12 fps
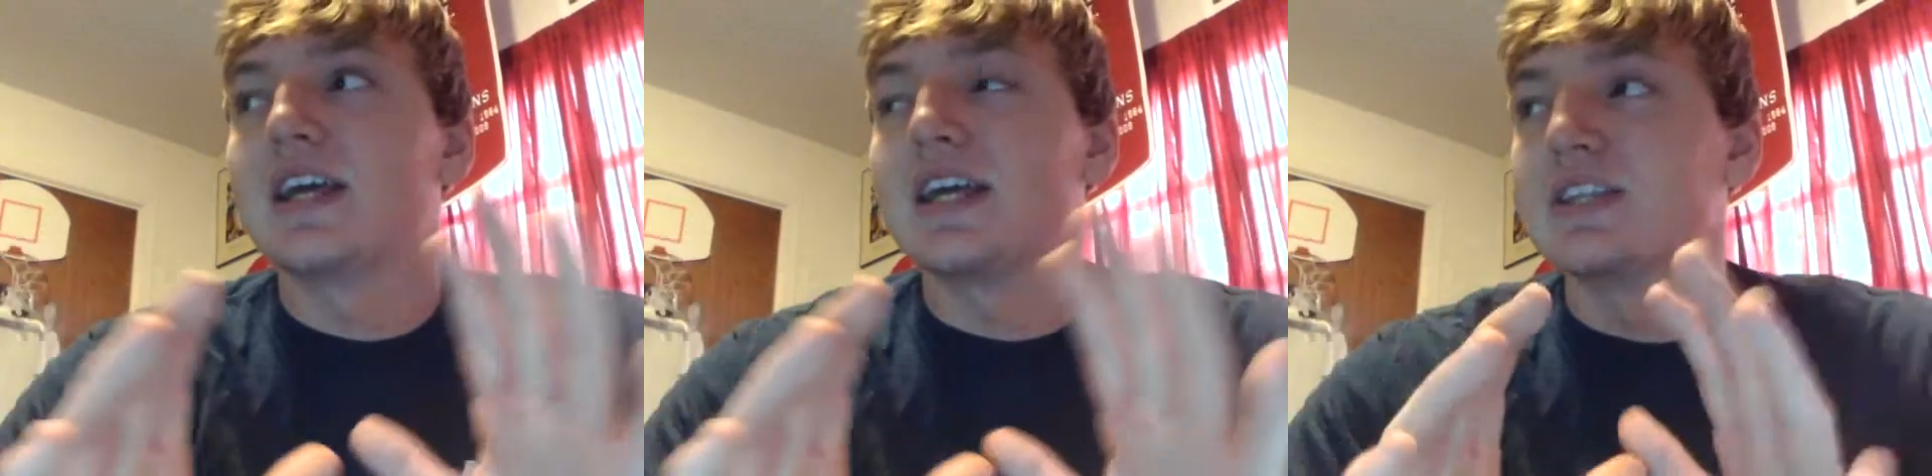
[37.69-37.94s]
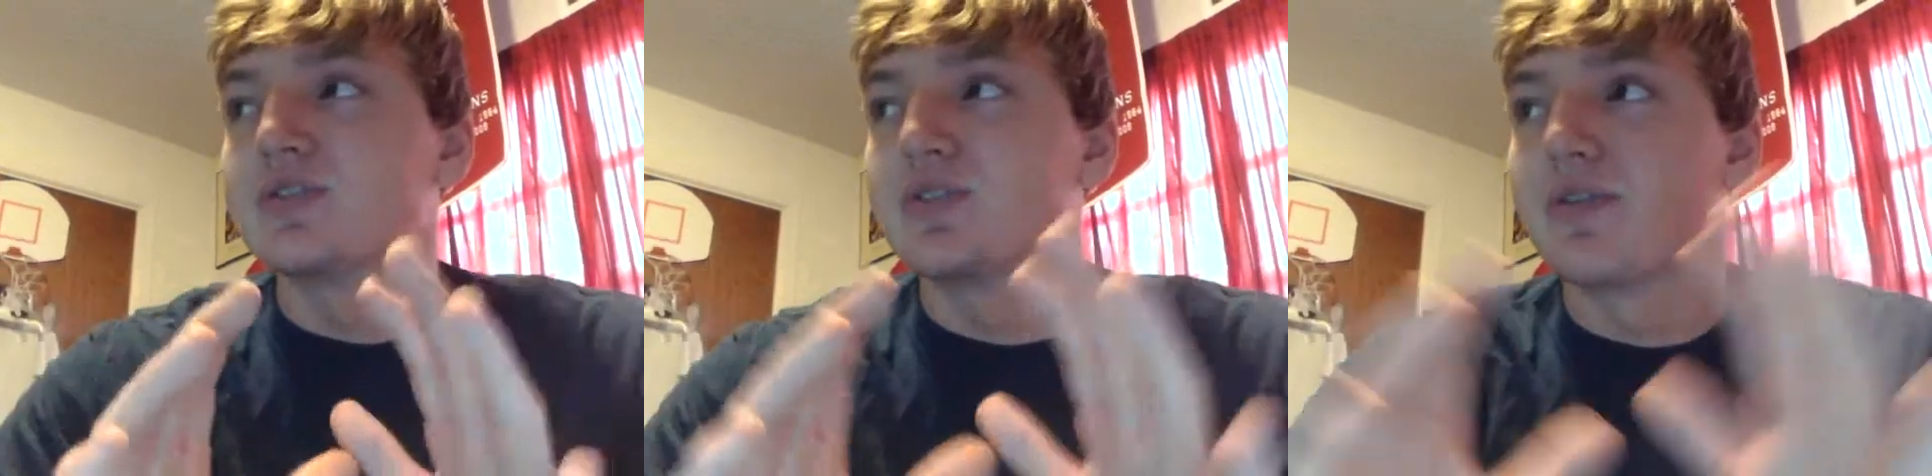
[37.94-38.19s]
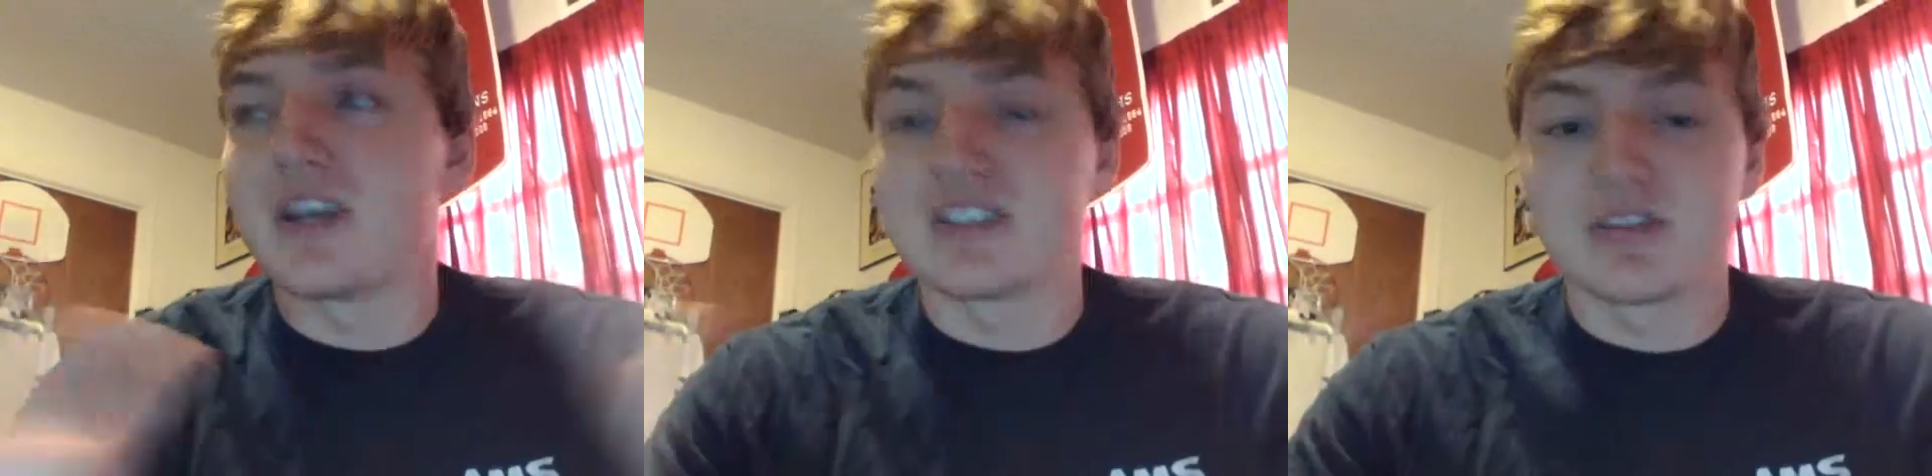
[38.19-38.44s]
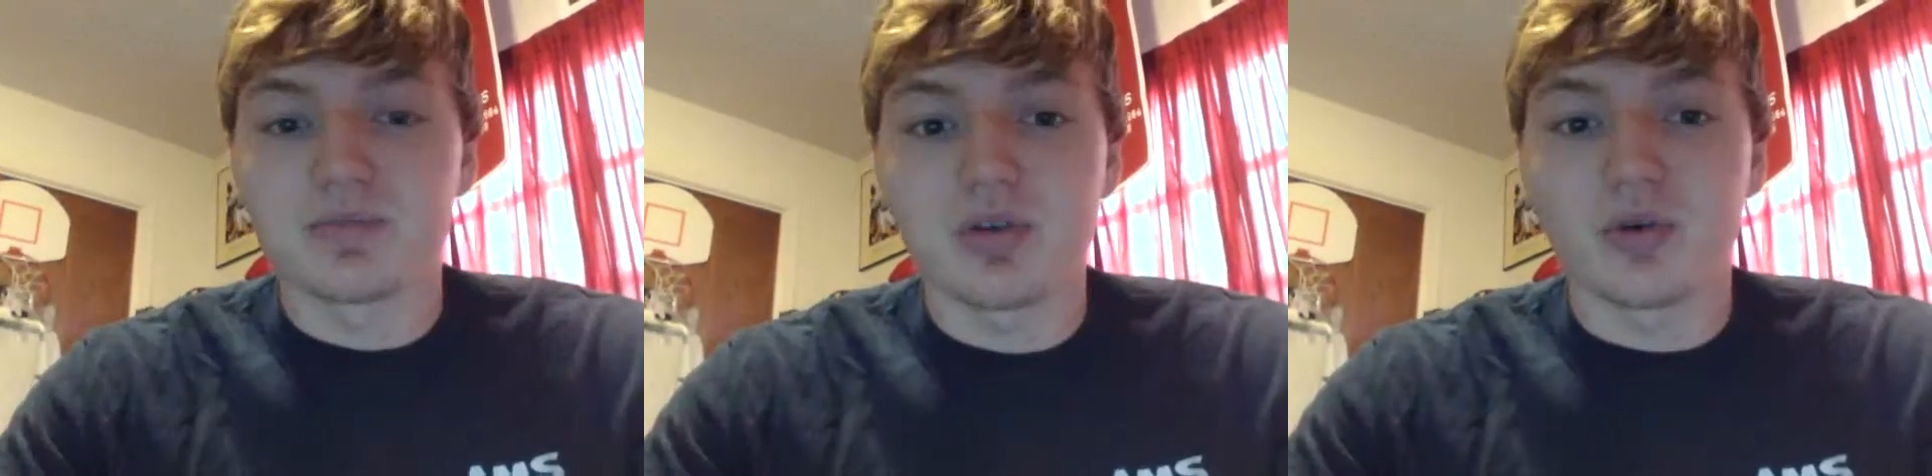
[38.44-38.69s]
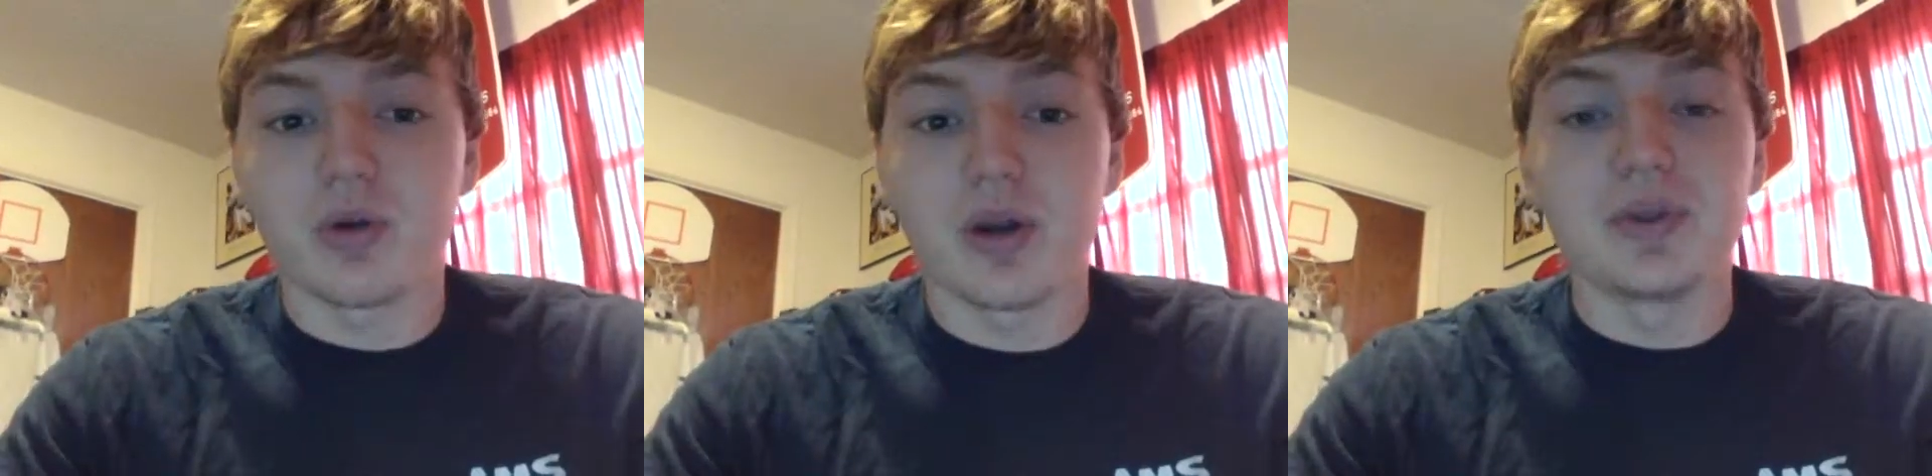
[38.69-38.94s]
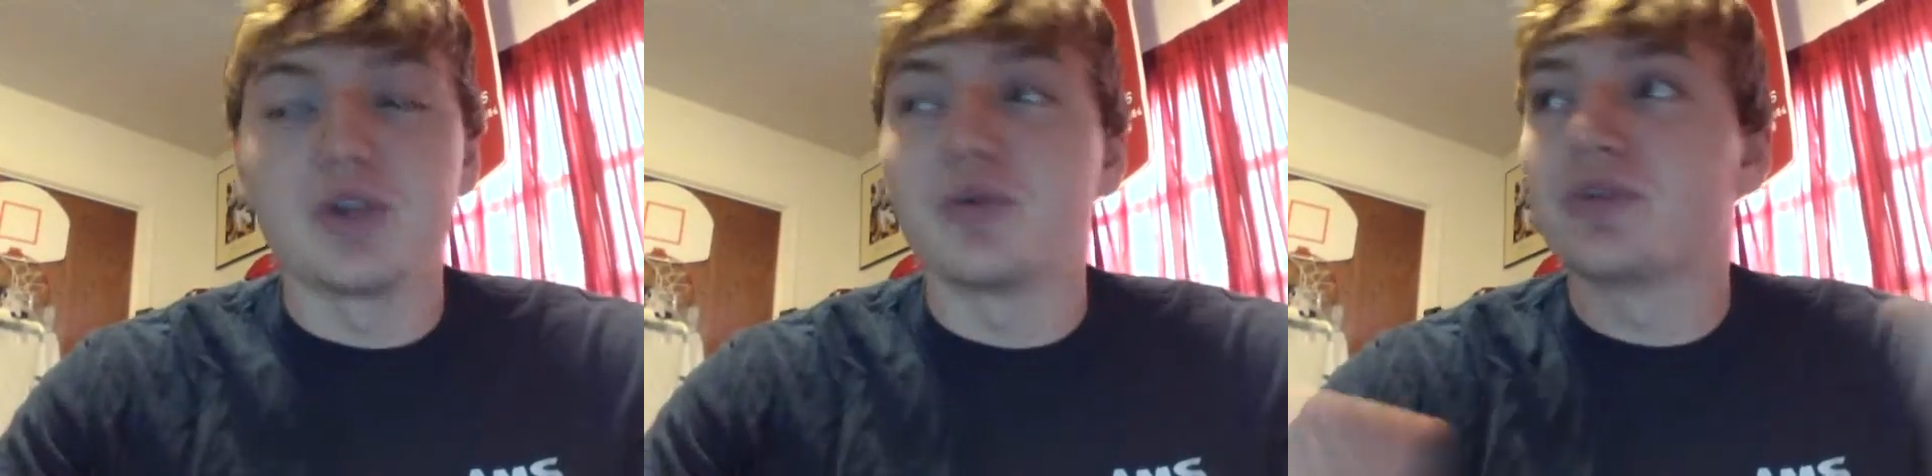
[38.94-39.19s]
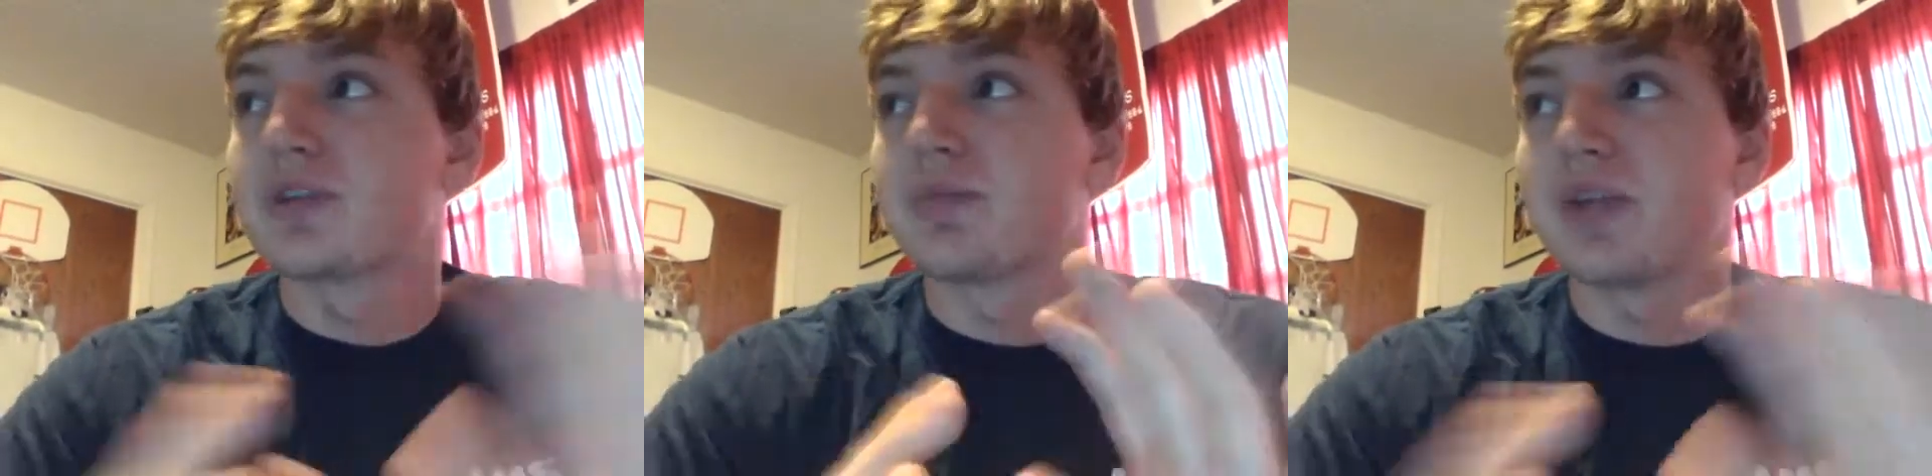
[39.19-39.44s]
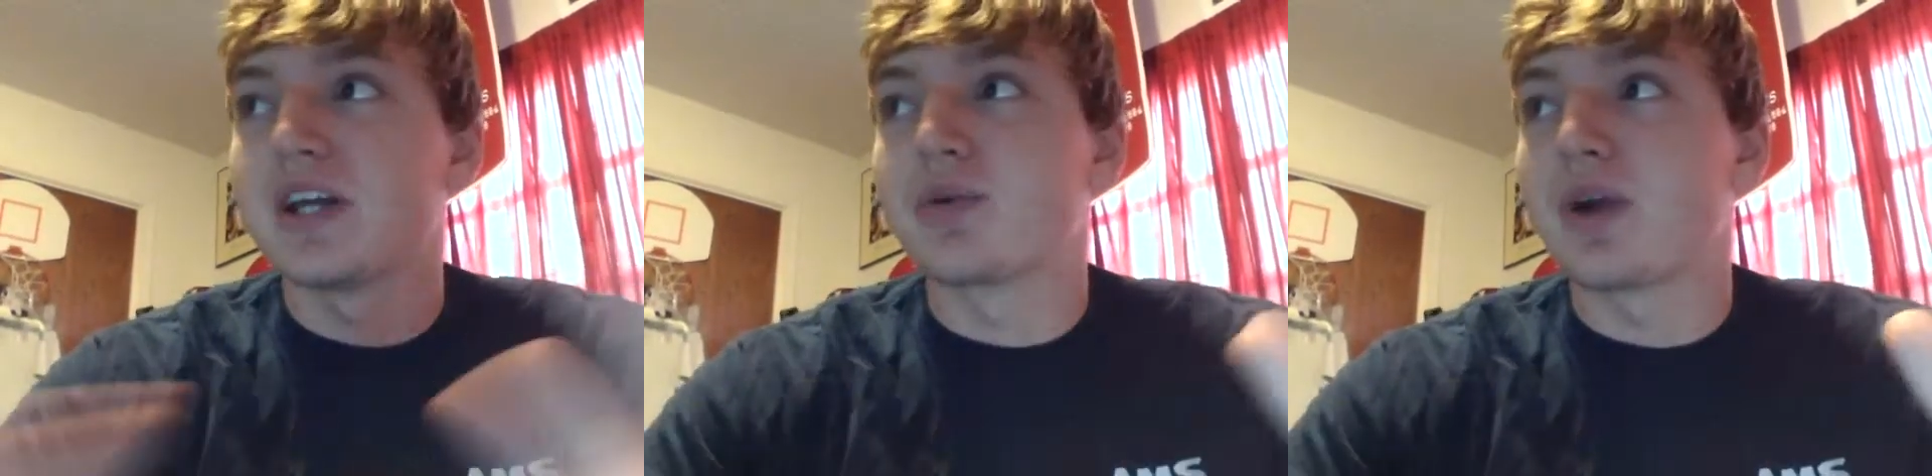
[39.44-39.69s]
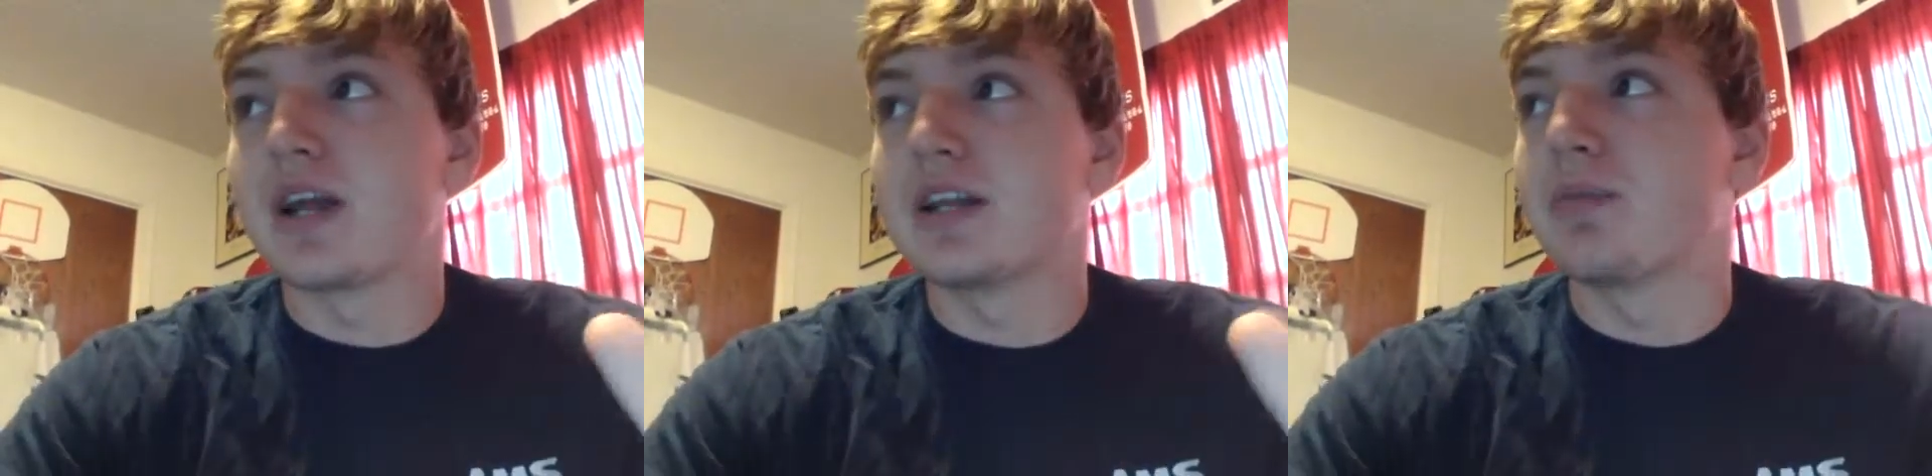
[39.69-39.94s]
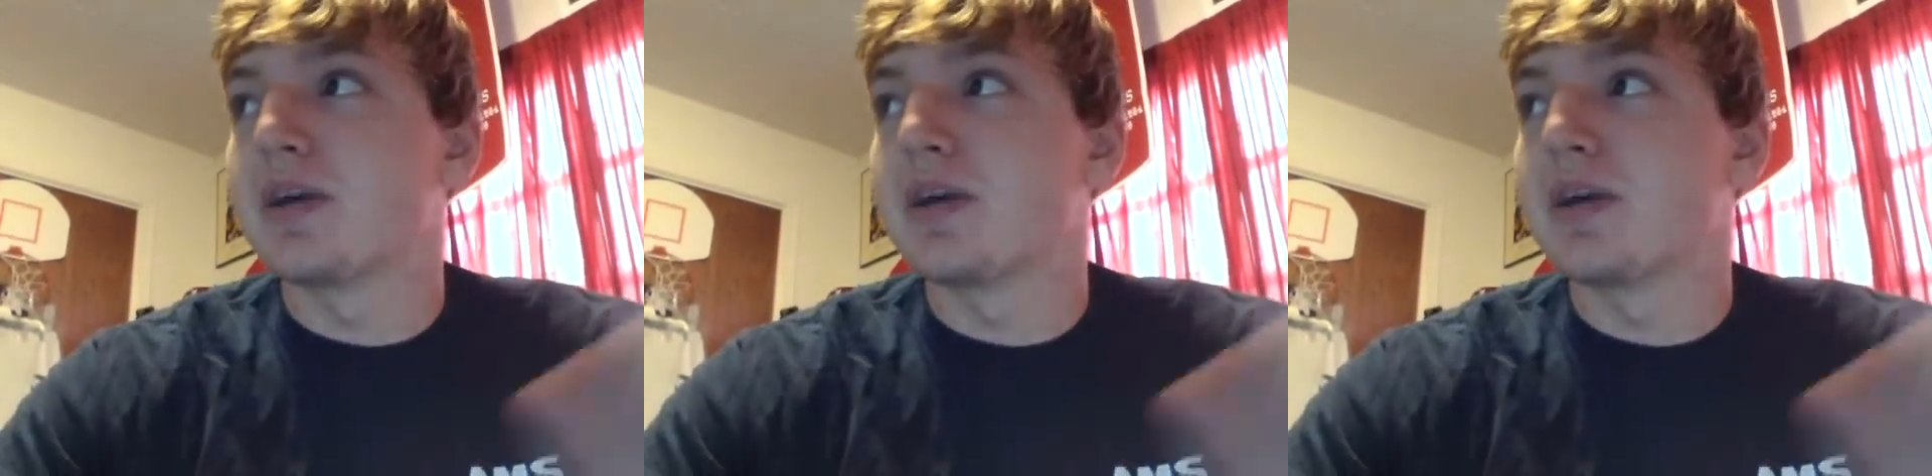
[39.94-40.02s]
He's the face of the program. We knew he was going to play great.